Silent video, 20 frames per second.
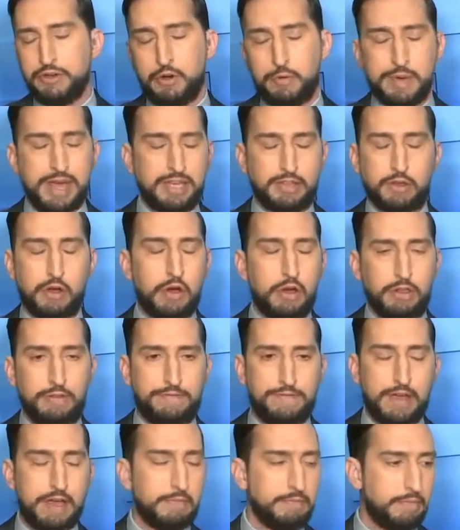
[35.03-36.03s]
you'll make the Hall
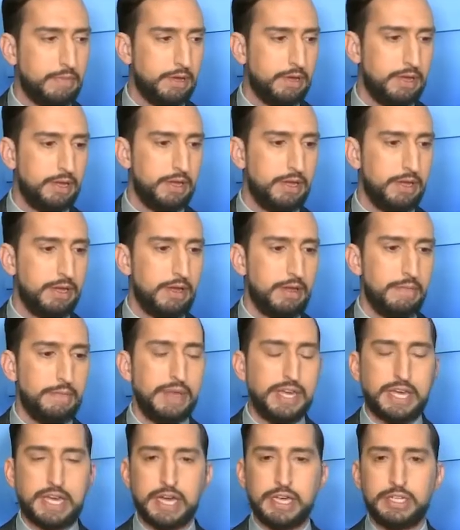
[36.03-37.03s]
of Fame.
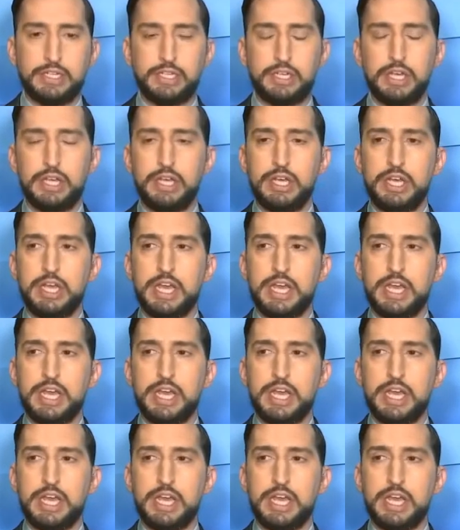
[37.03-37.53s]
Because